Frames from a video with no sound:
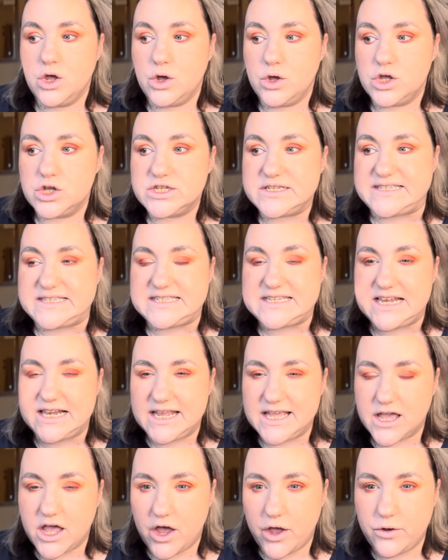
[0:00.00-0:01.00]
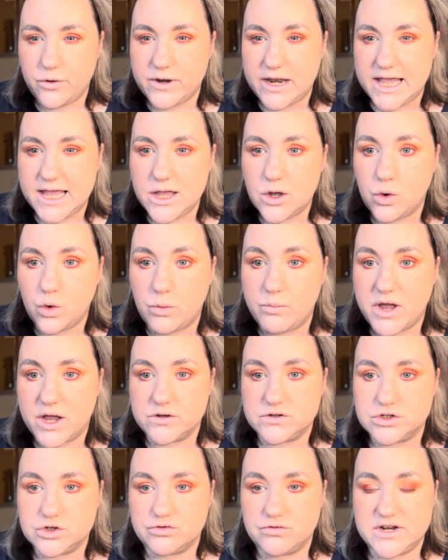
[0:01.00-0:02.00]
silicone-y,
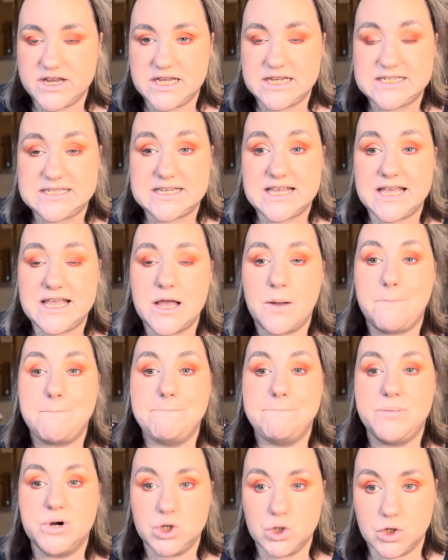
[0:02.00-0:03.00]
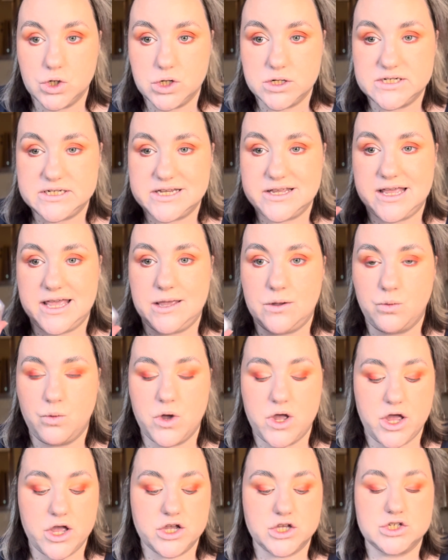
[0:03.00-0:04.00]
almost greasy, but it
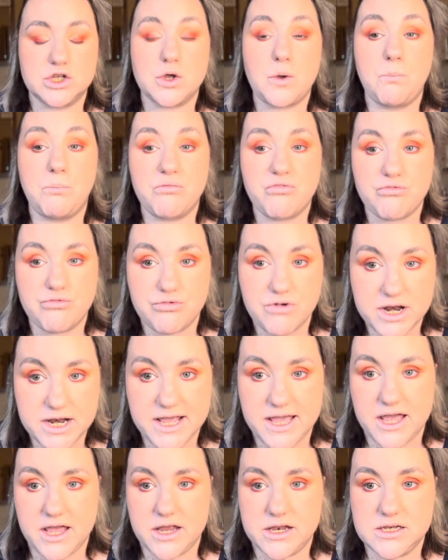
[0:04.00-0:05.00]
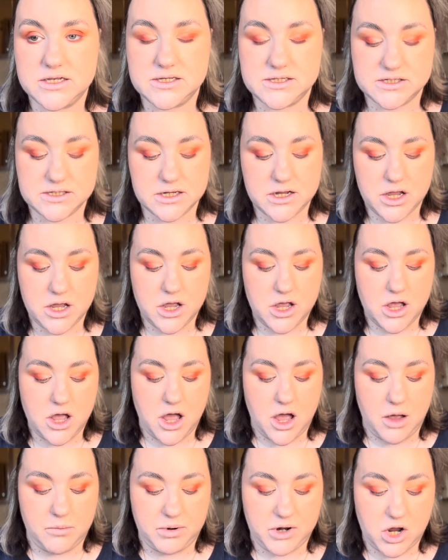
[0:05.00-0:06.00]
works brilliant
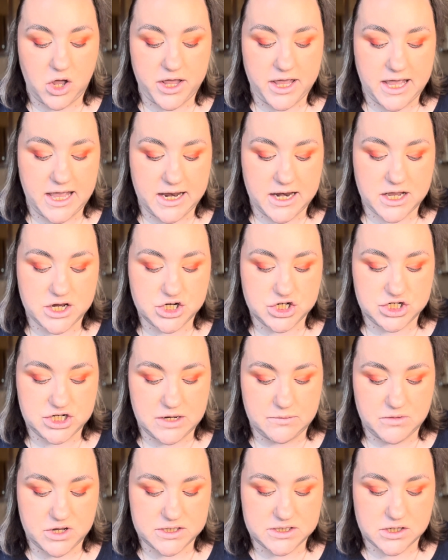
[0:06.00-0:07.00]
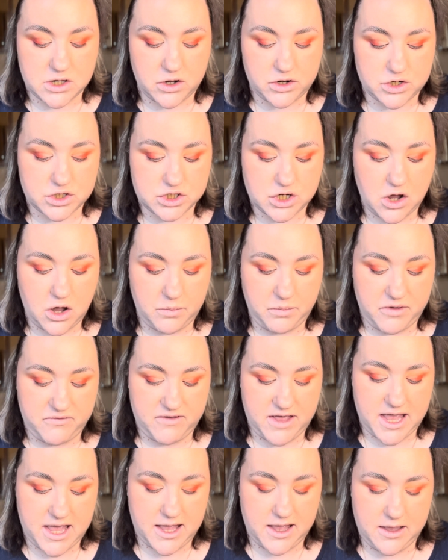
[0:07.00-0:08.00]
applying shimmers on top of
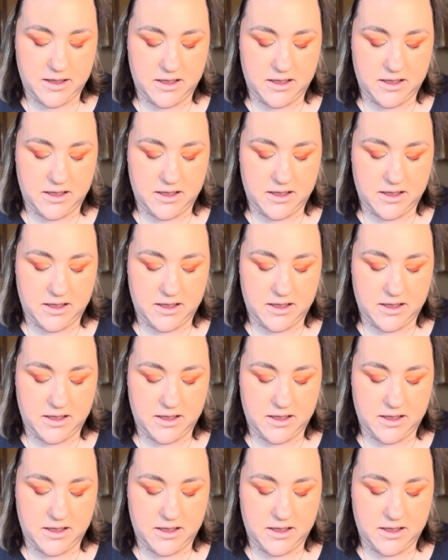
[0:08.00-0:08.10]
it.